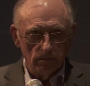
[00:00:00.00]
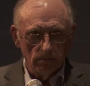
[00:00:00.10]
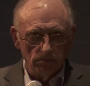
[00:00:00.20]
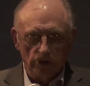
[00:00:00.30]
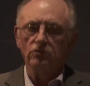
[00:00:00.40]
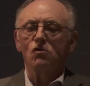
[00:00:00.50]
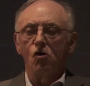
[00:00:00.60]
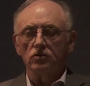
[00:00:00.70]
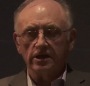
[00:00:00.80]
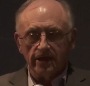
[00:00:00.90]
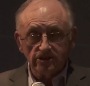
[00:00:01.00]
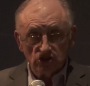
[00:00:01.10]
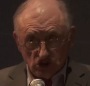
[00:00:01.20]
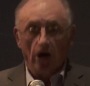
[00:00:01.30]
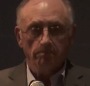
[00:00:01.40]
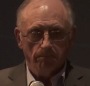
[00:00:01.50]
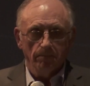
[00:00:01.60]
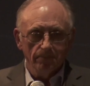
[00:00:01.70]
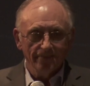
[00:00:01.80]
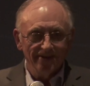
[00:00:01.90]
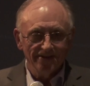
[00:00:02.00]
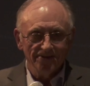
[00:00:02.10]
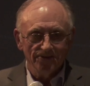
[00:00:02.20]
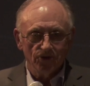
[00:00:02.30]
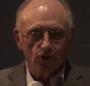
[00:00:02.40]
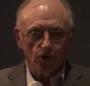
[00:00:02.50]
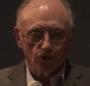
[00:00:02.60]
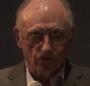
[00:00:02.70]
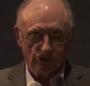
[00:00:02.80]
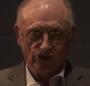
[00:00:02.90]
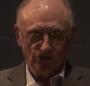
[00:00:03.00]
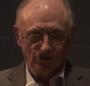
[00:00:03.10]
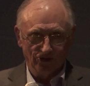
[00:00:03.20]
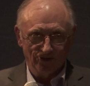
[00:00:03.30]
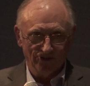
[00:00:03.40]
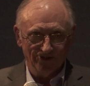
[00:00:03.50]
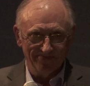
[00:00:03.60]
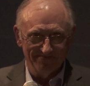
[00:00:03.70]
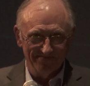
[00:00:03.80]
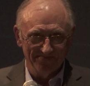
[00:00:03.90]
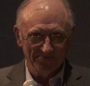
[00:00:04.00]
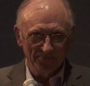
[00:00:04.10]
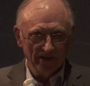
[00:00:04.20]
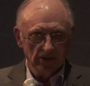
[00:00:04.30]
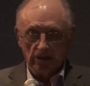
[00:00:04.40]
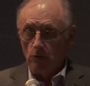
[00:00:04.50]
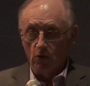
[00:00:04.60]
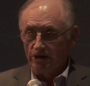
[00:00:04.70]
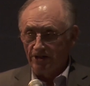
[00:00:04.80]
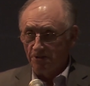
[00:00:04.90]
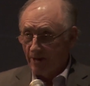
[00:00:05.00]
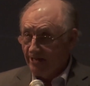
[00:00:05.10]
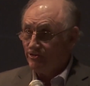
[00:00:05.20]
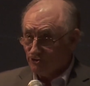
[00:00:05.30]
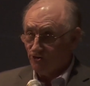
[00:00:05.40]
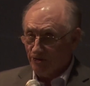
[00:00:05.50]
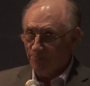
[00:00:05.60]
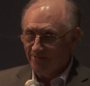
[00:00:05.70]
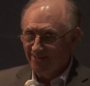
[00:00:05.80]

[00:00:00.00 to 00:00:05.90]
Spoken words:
But they were only in some Christian churches. They weren't in the mainstream